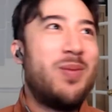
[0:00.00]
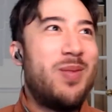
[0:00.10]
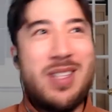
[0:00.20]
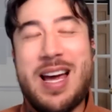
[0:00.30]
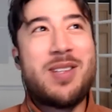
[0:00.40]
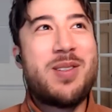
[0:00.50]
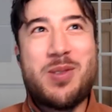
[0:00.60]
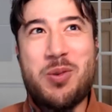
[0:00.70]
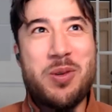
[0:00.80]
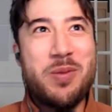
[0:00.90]
the next
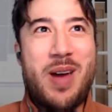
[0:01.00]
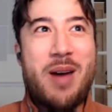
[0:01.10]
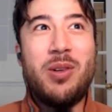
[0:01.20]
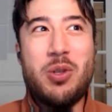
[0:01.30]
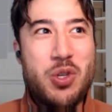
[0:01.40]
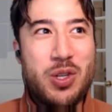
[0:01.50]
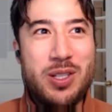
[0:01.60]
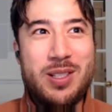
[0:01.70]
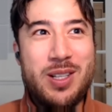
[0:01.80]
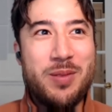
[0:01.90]
sort of
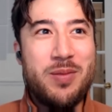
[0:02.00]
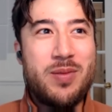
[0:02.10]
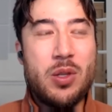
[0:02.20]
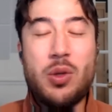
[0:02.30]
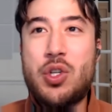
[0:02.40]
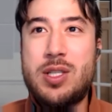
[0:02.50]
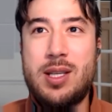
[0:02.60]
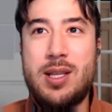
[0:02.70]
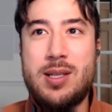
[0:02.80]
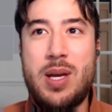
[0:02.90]
evolution of solutions
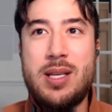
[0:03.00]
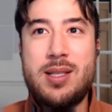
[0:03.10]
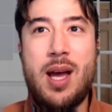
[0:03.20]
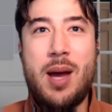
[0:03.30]
in this space.